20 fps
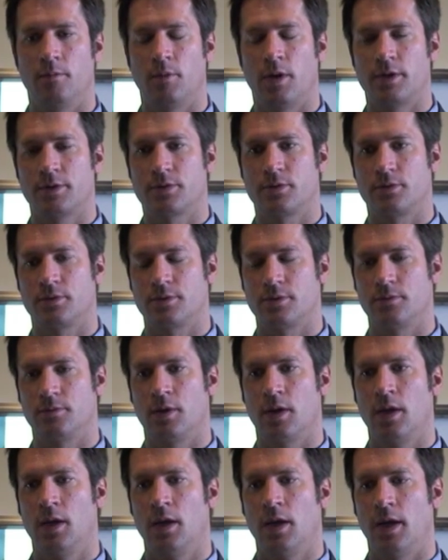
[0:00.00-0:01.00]
muscles
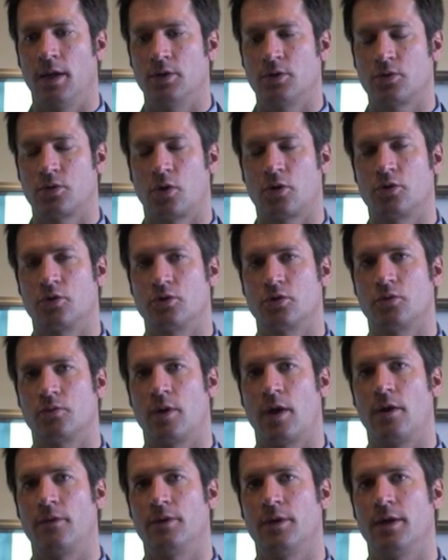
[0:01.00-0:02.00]
and structures
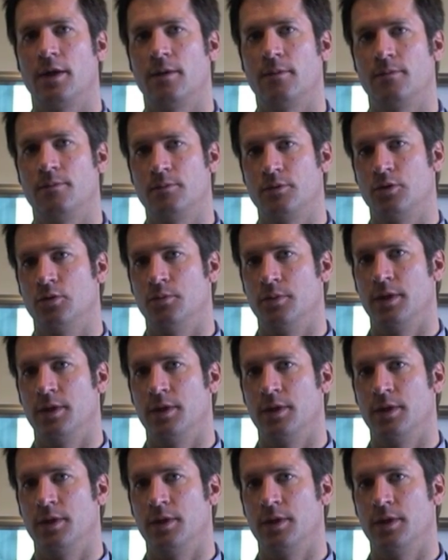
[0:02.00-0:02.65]
around the hip to